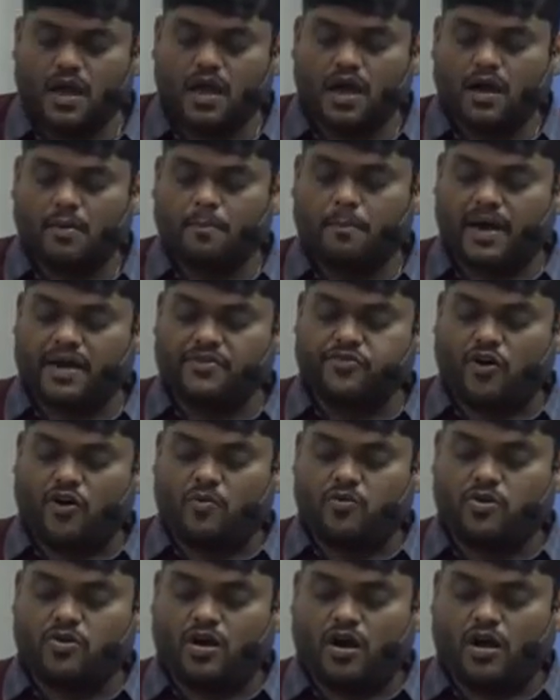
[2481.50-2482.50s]
By
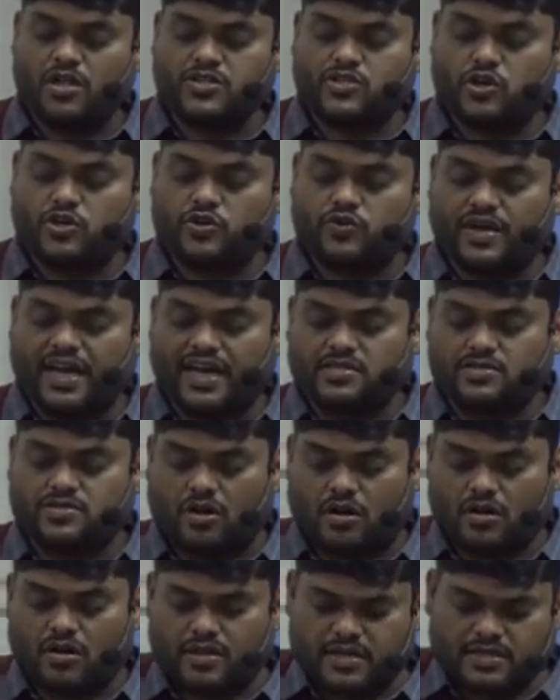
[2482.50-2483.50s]
formula also you can
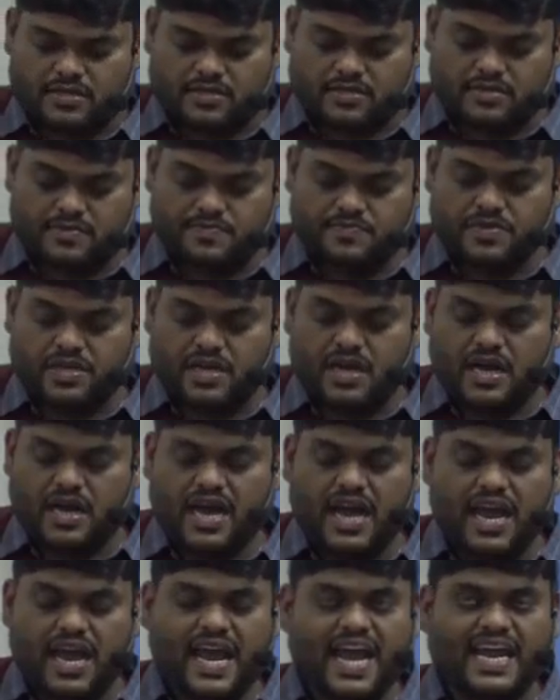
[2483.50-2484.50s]
solve this.
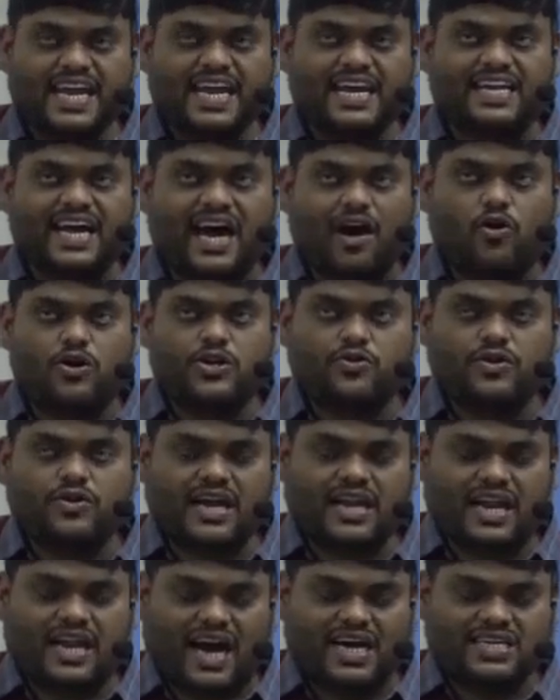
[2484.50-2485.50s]
Any doubt you can
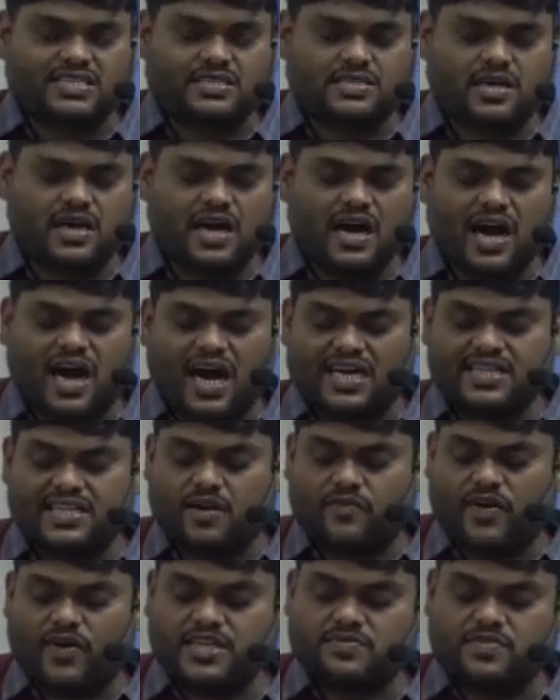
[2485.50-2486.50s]
ask,
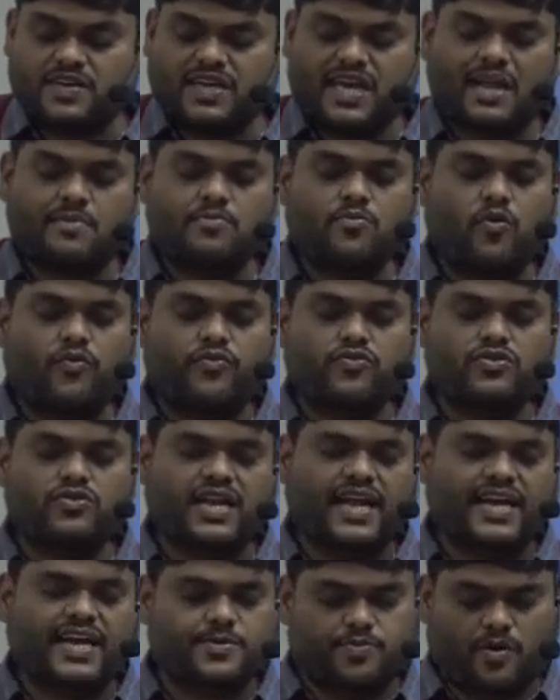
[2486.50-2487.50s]
otherwise we can move to the
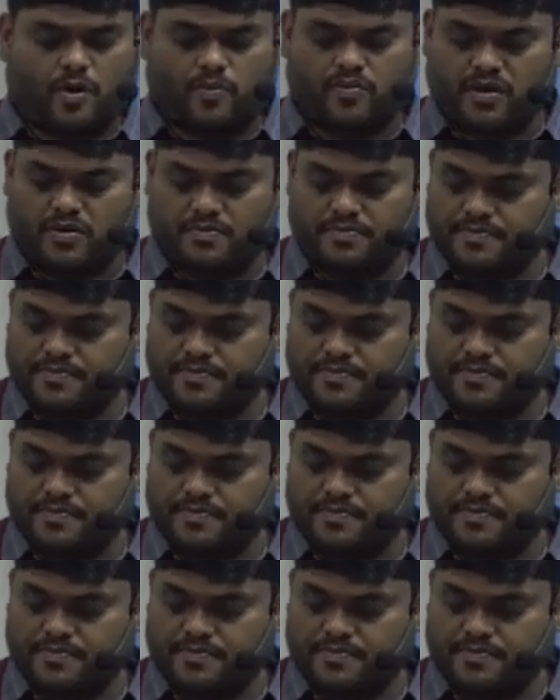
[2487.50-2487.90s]
next problem.